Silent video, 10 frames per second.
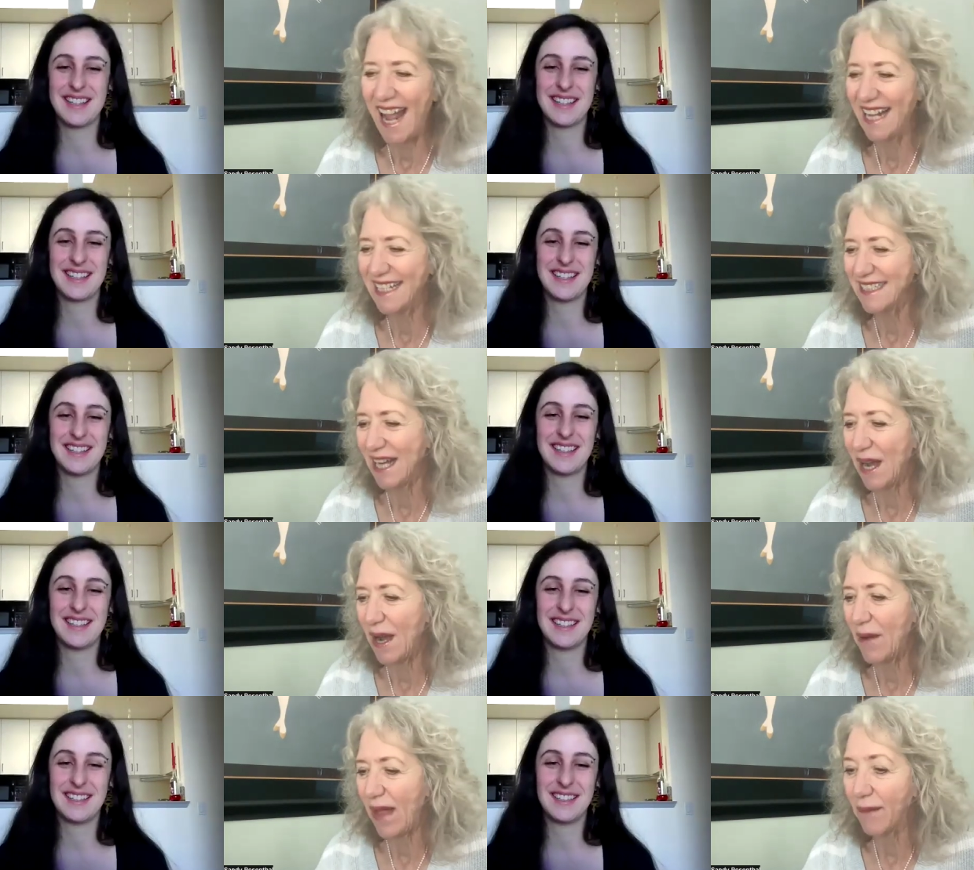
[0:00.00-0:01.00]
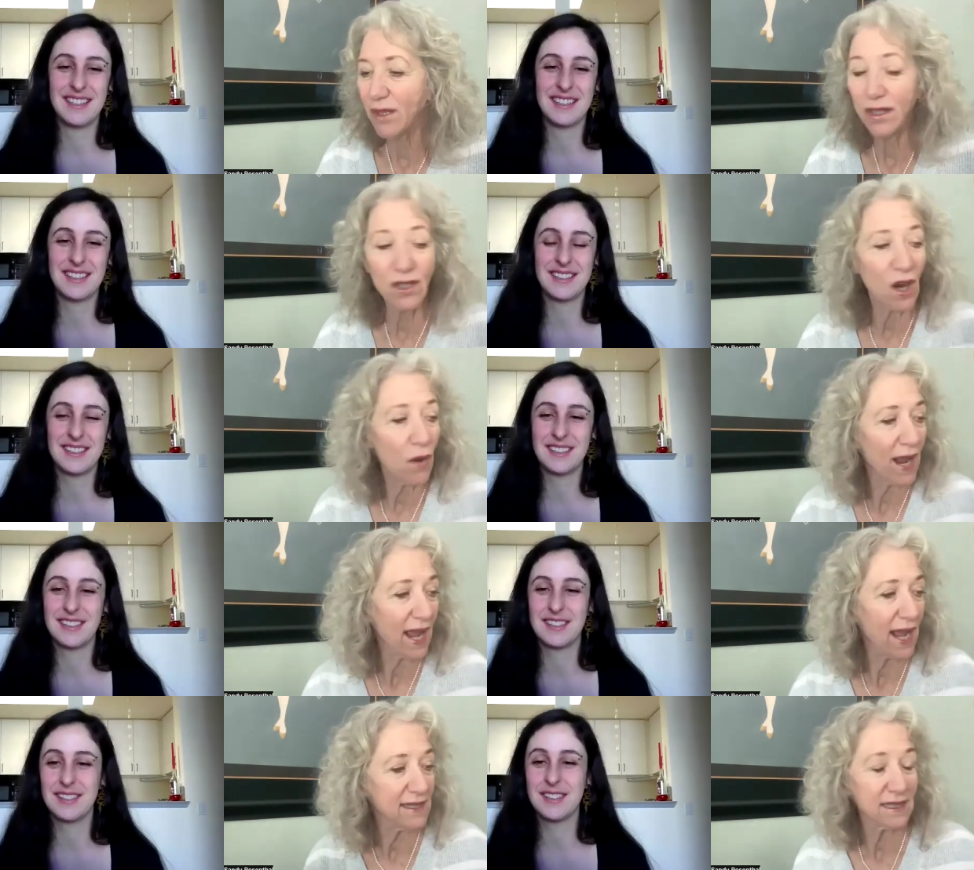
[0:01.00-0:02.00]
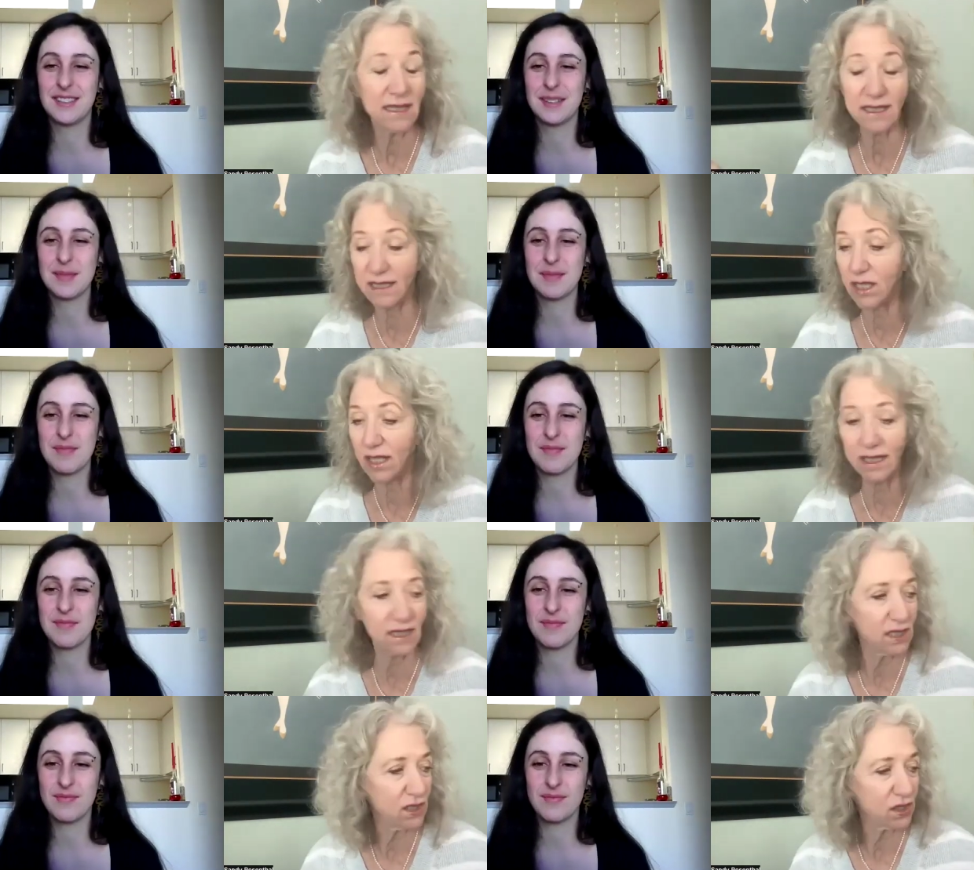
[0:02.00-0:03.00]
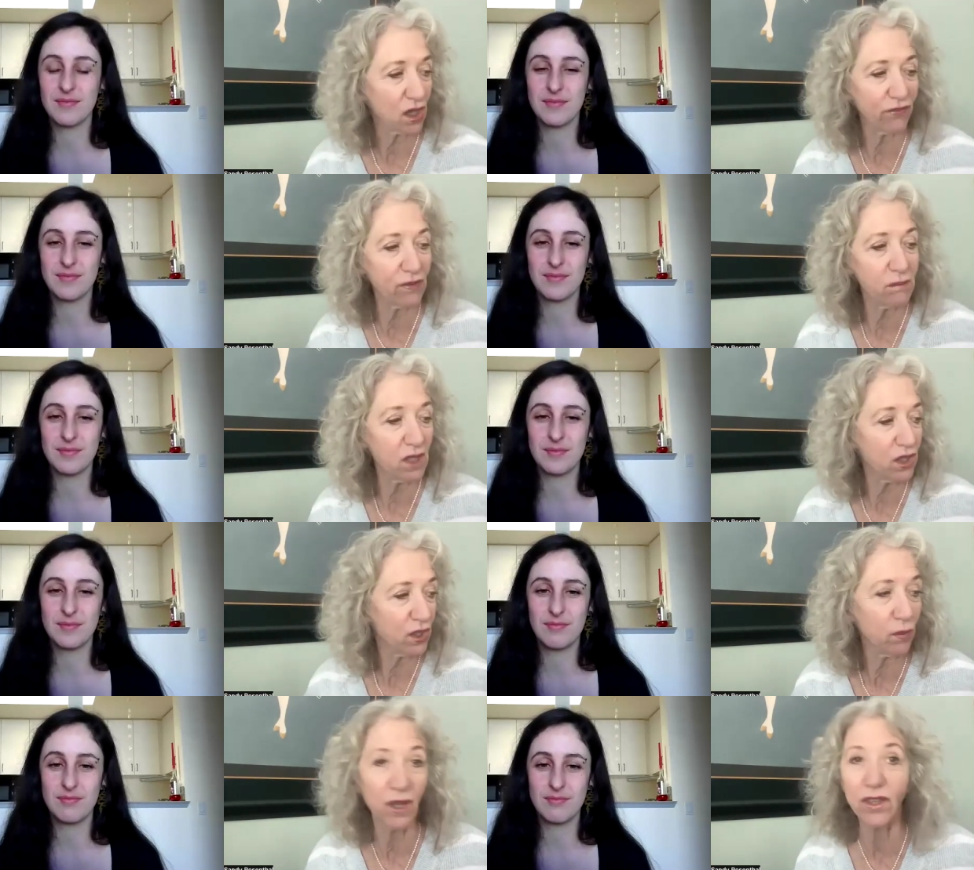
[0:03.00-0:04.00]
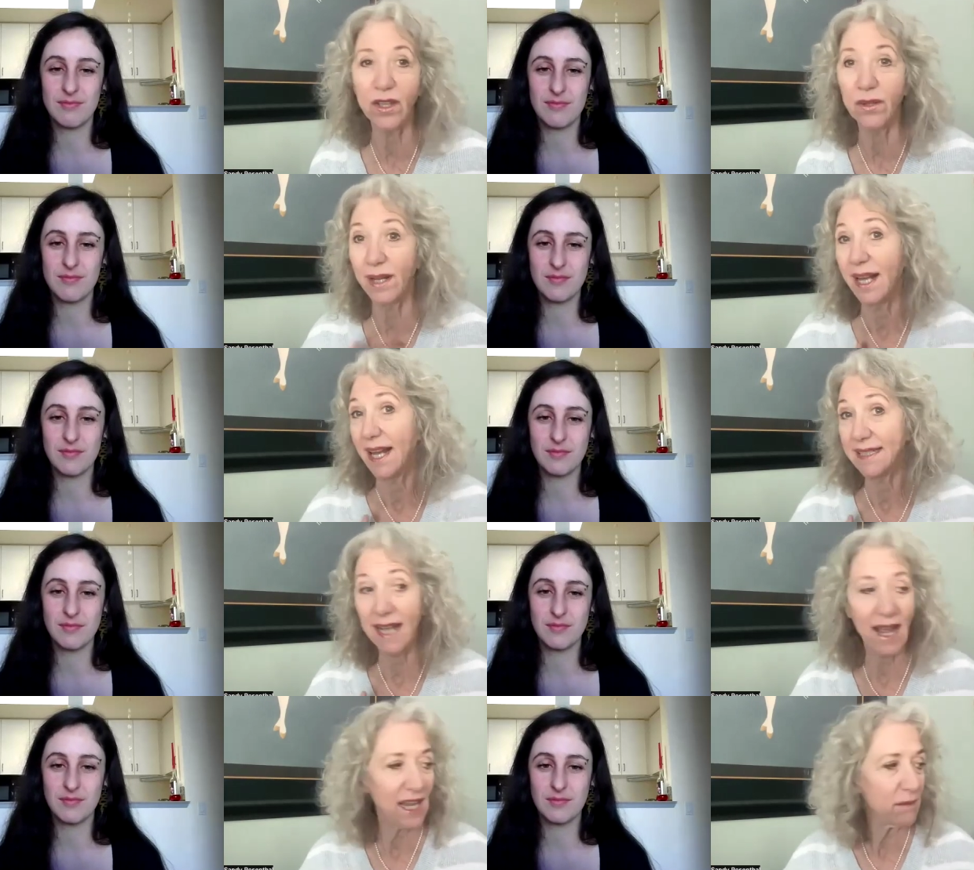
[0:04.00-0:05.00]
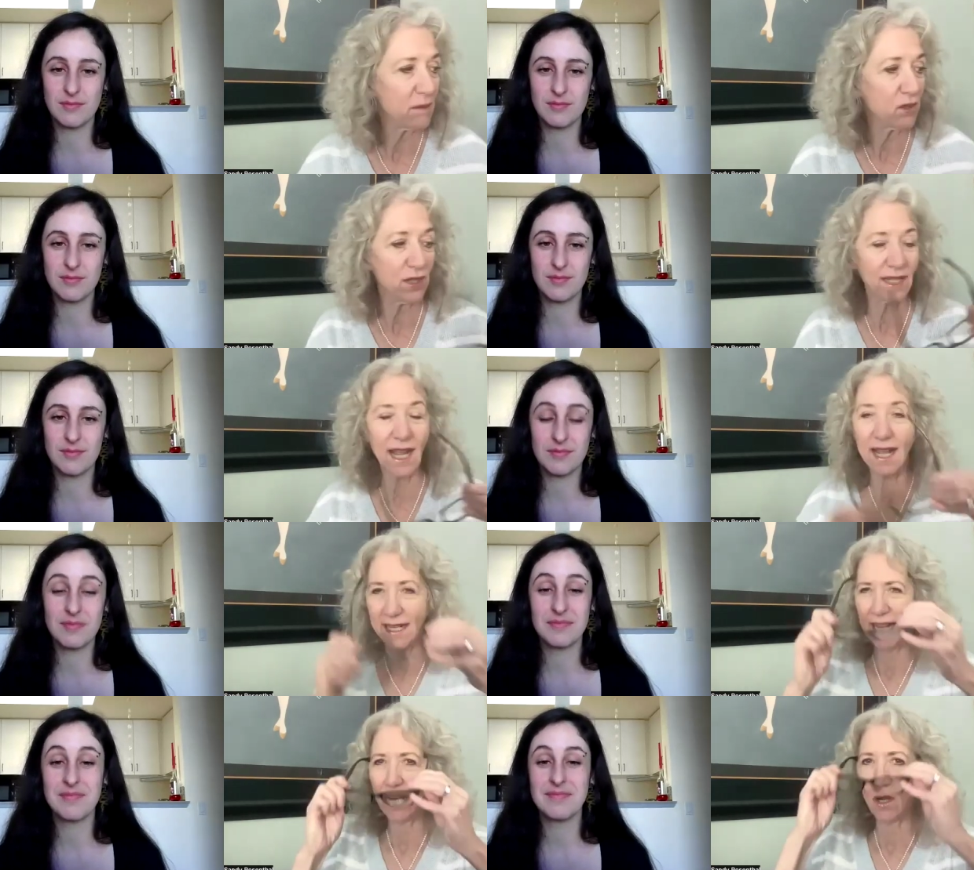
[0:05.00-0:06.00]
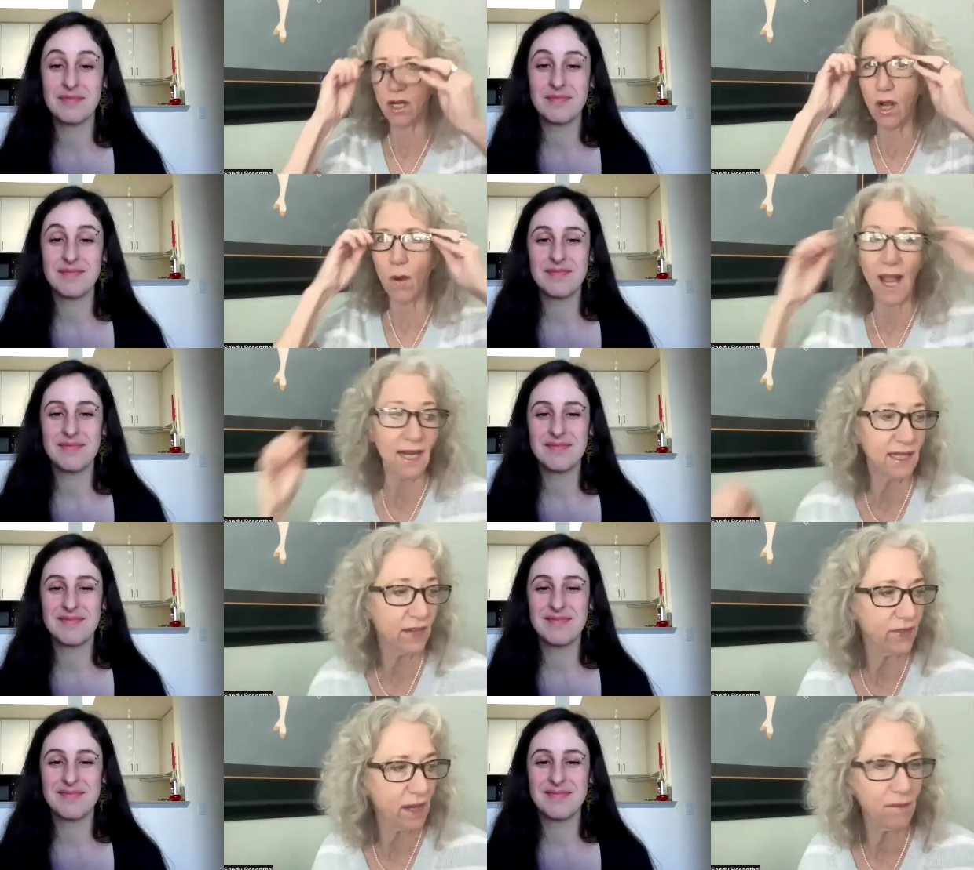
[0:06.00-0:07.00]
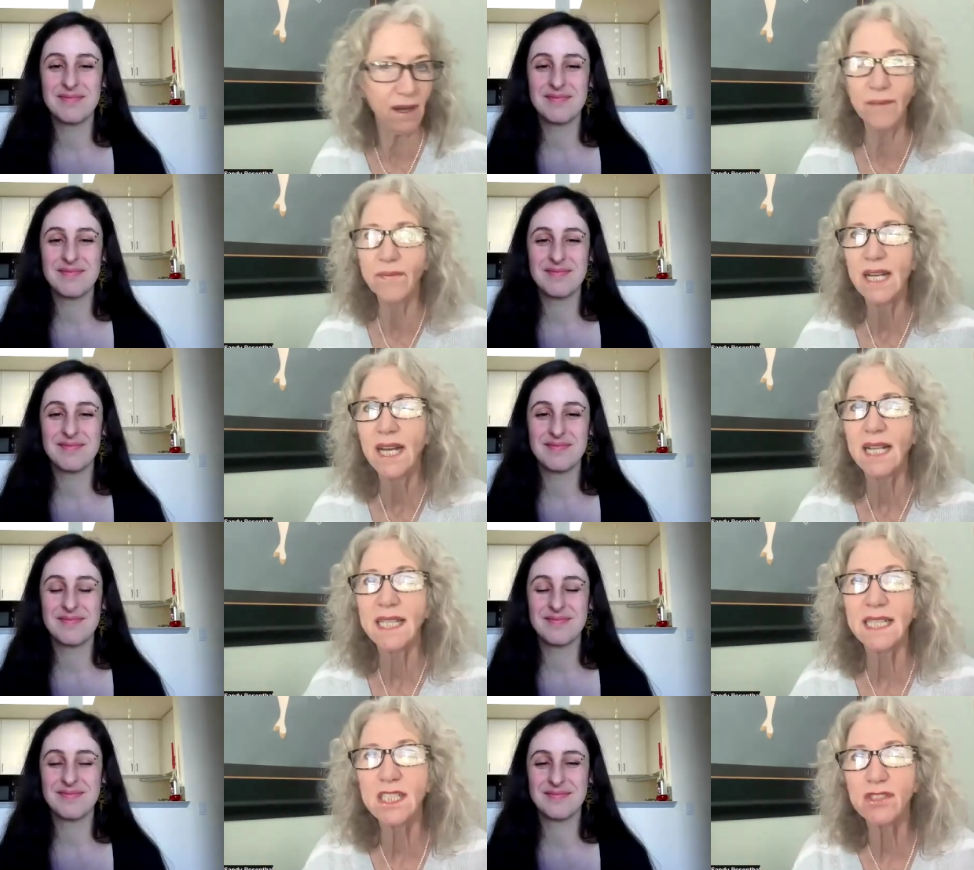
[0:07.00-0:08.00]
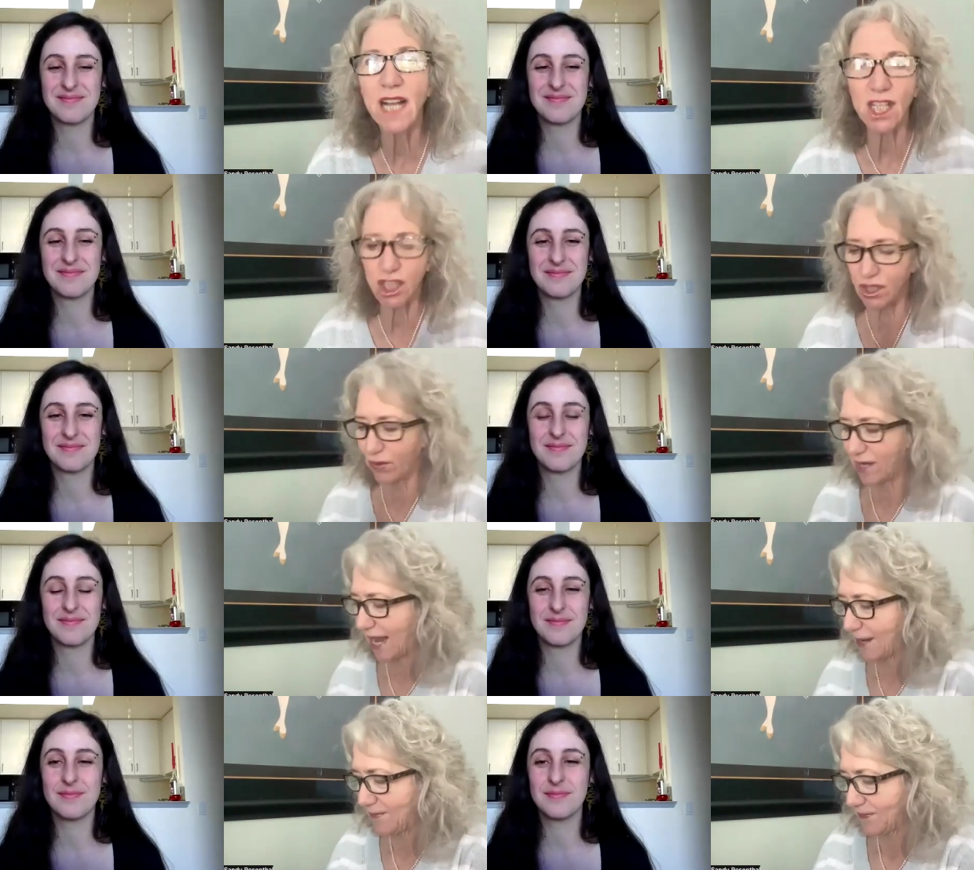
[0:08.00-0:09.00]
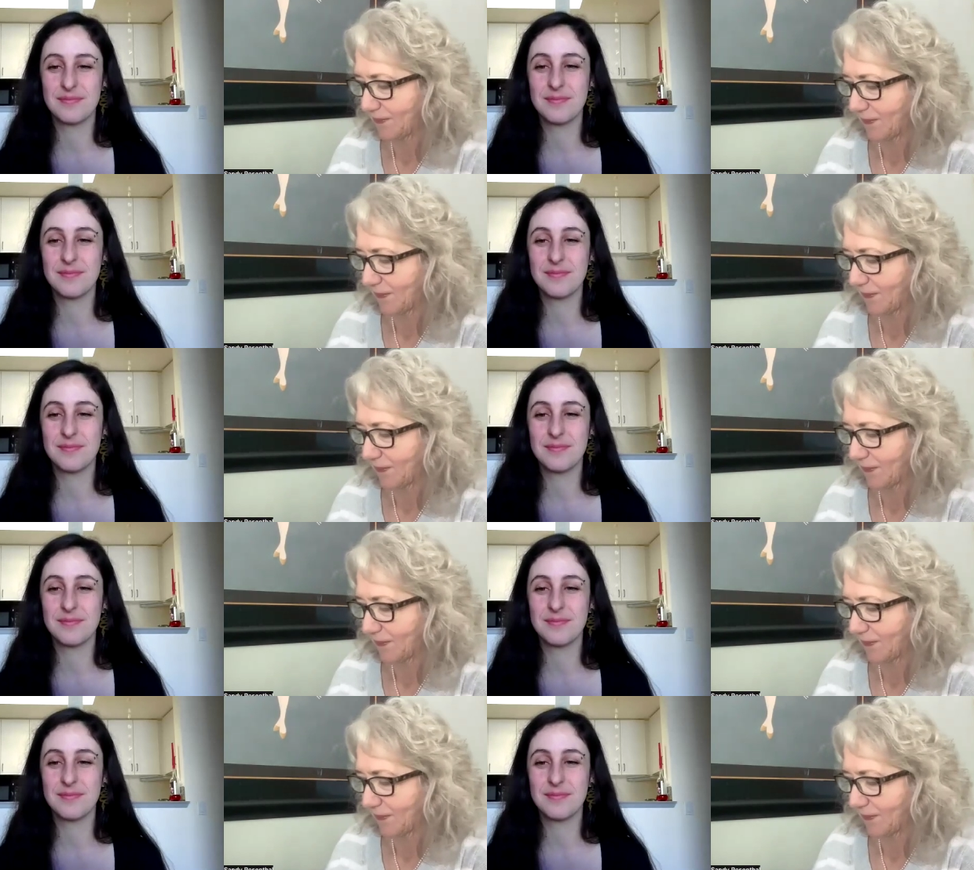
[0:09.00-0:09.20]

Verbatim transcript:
Speaker 1: and um, I'm going to go ahead since since our listeners aren't familiar with you as I am, I'm going to going to go ahead and give them a, a little introduction. Okay.